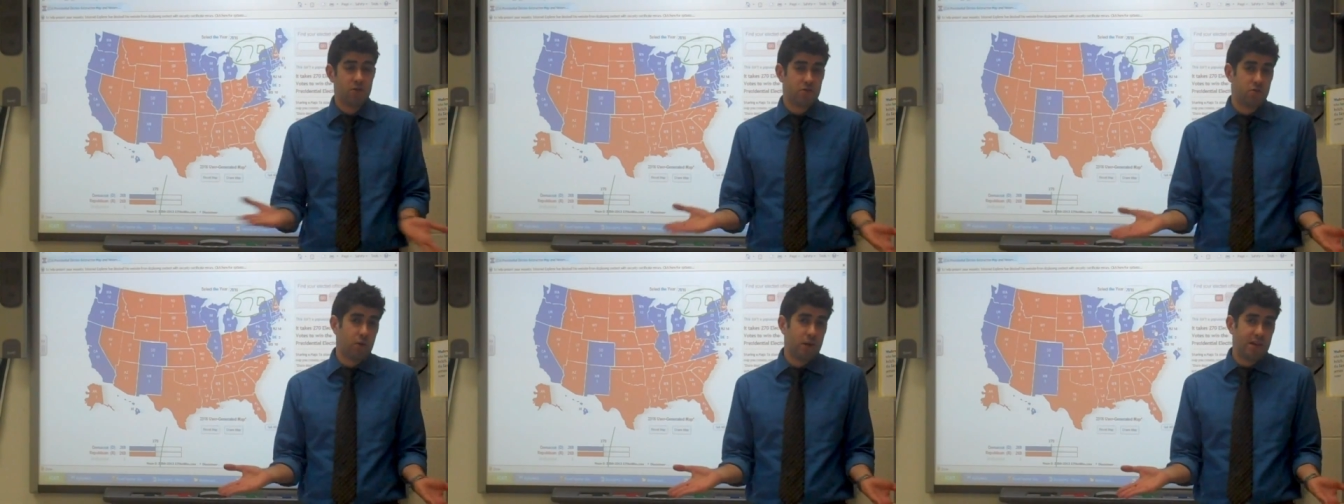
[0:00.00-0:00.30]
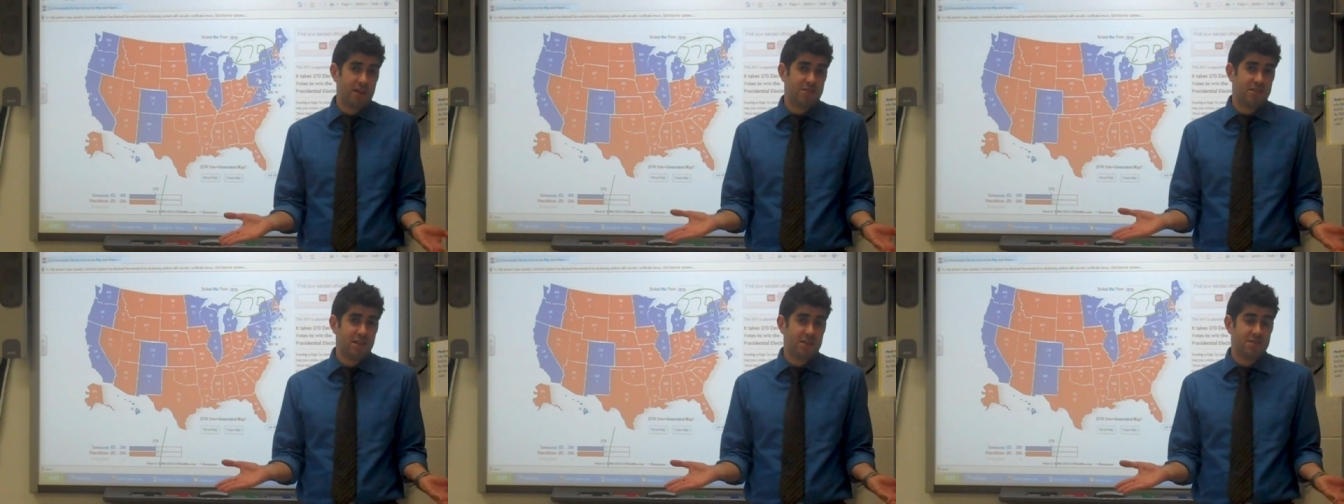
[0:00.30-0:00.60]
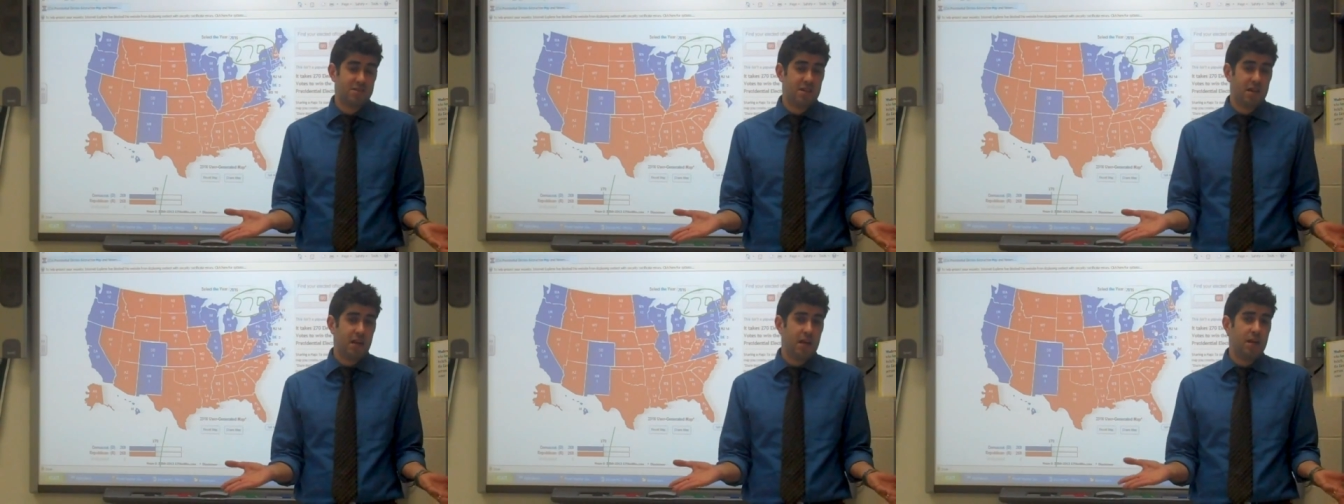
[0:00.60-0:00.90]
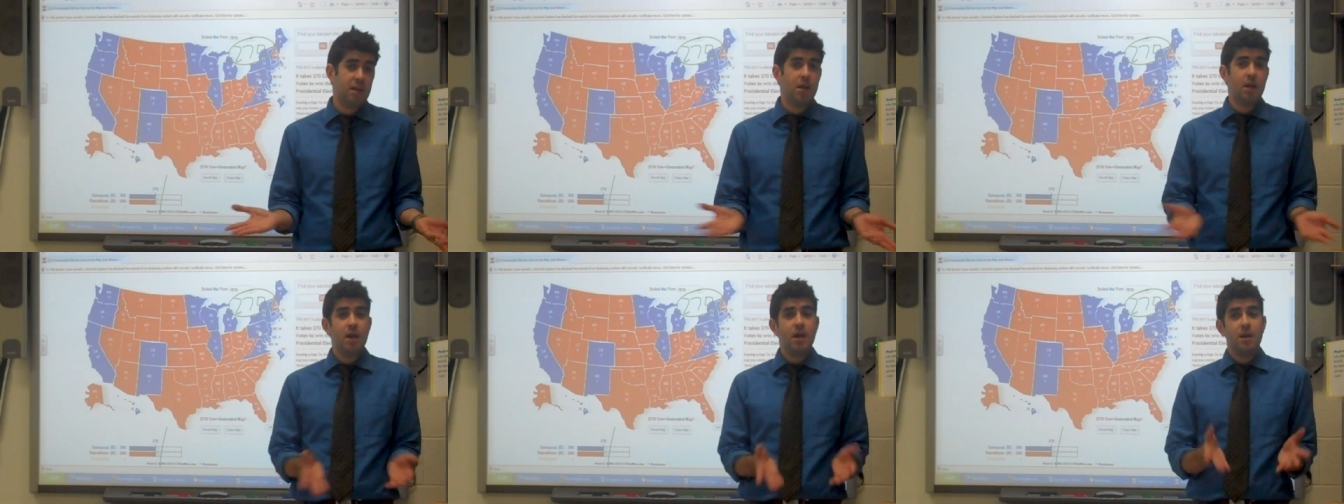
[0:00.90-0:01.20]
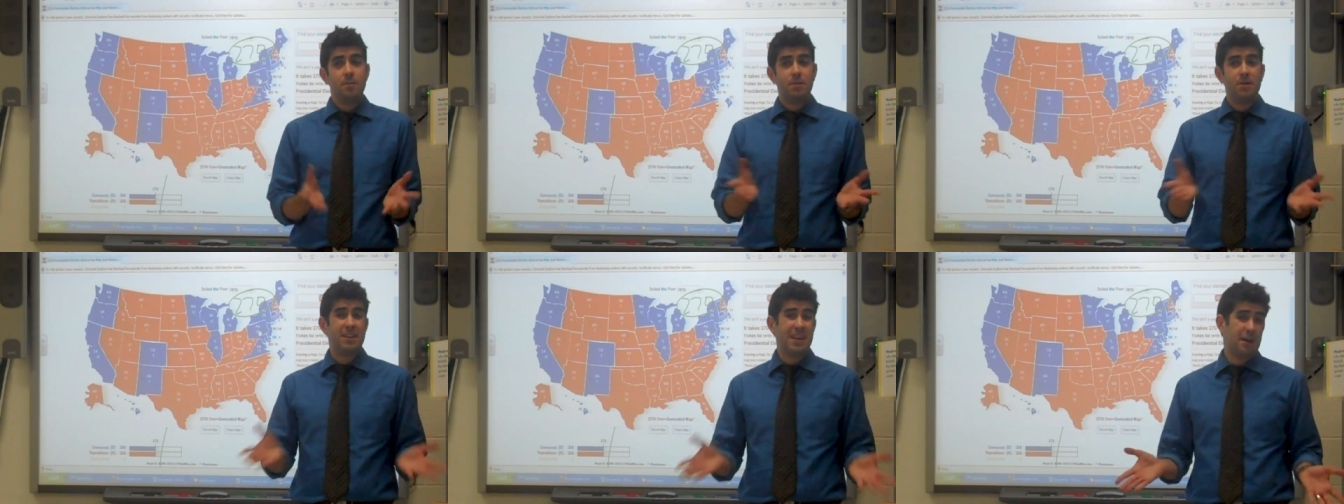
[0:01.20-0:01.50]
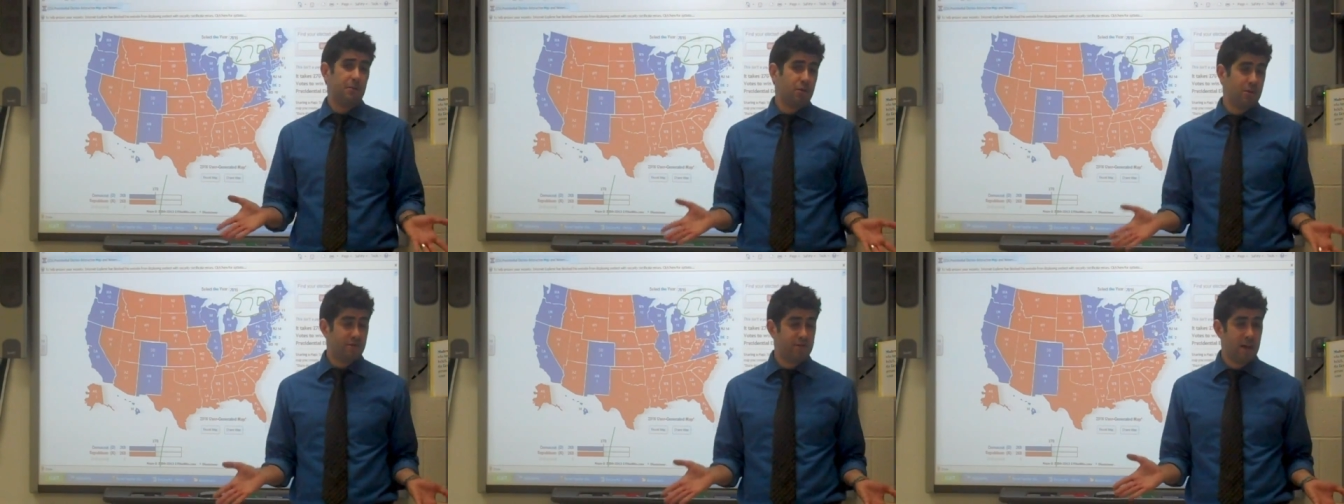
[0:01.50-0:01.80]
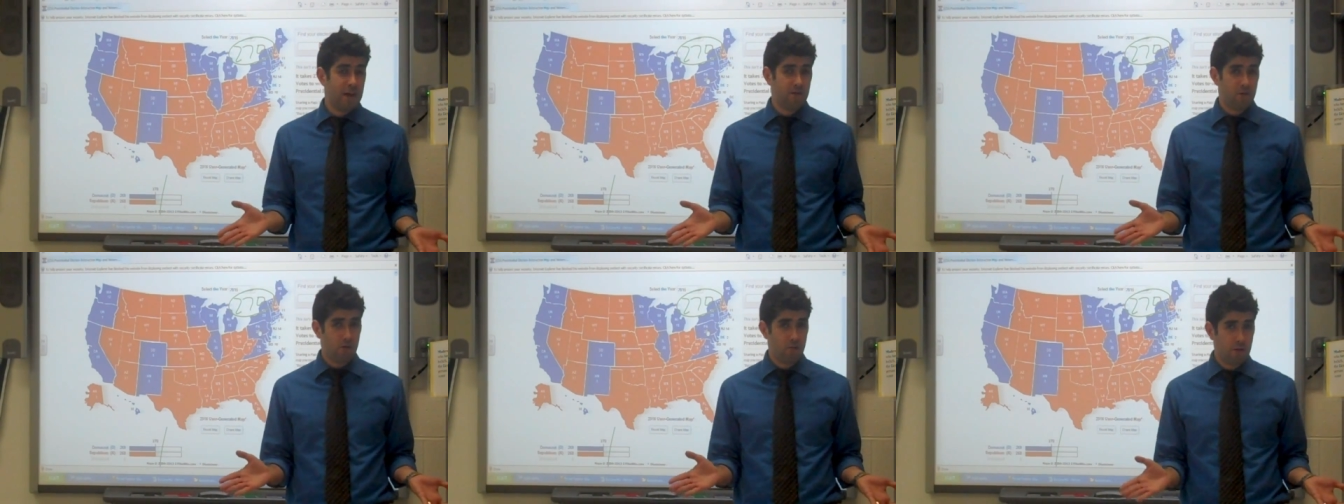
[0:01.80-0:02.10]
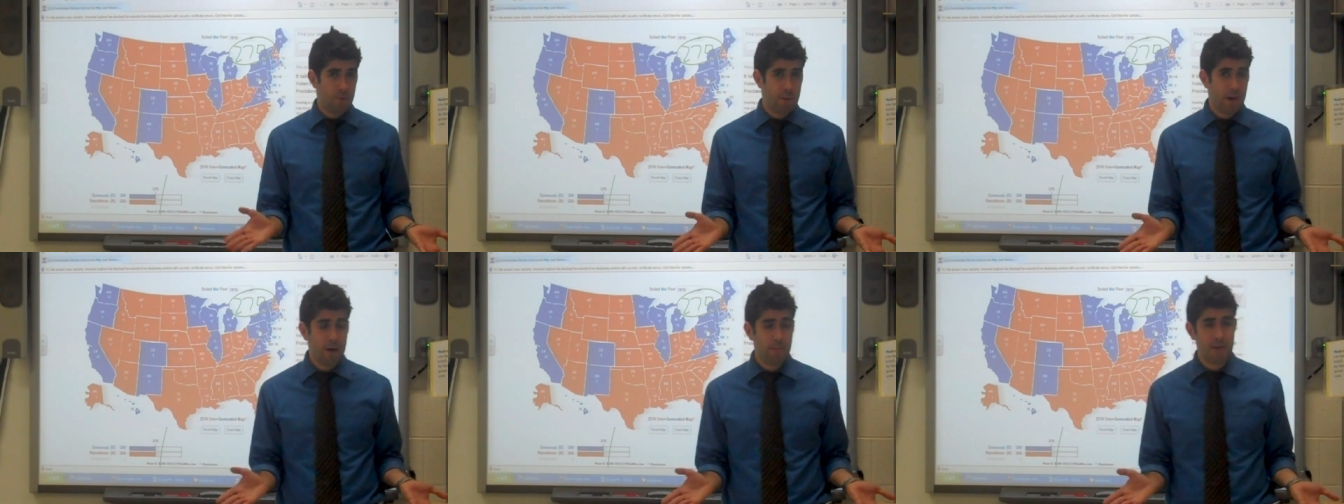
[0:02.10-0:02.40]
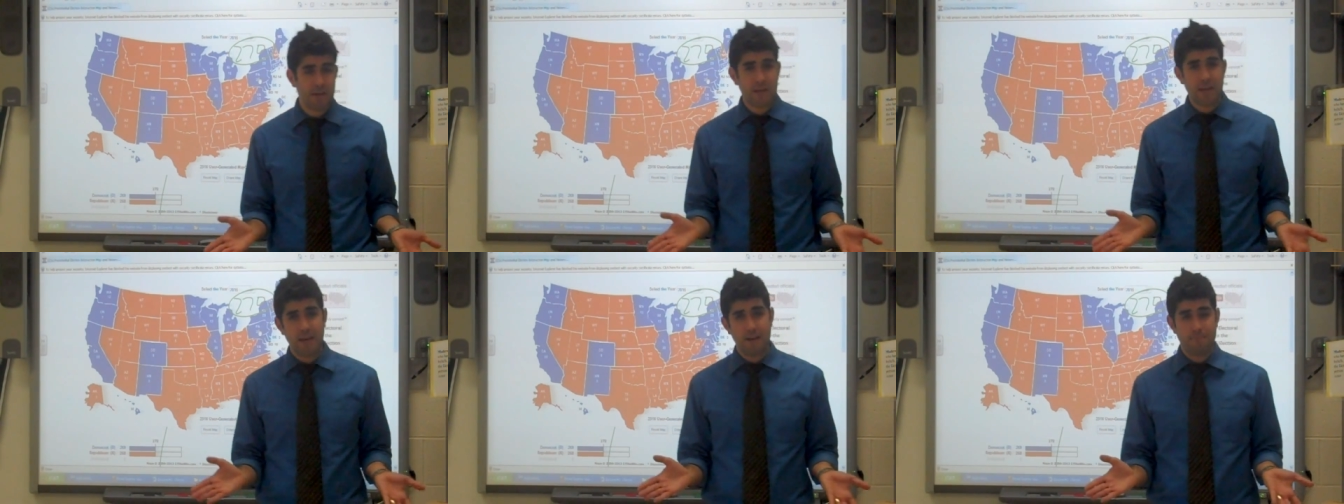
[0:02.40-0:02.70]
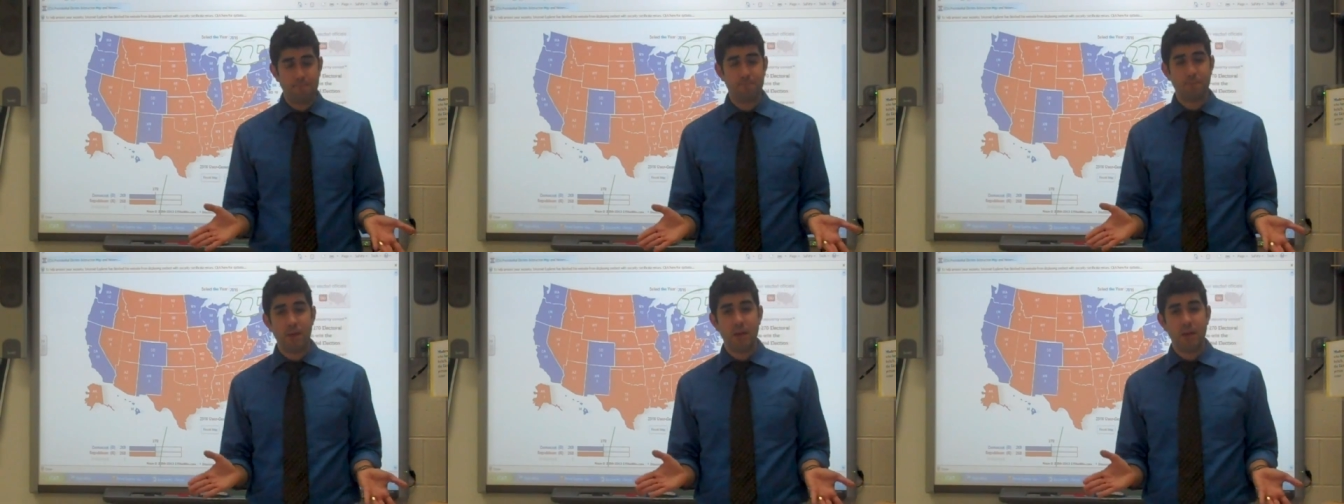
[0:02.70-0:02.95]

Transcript: 2016, but that would favor a Republican.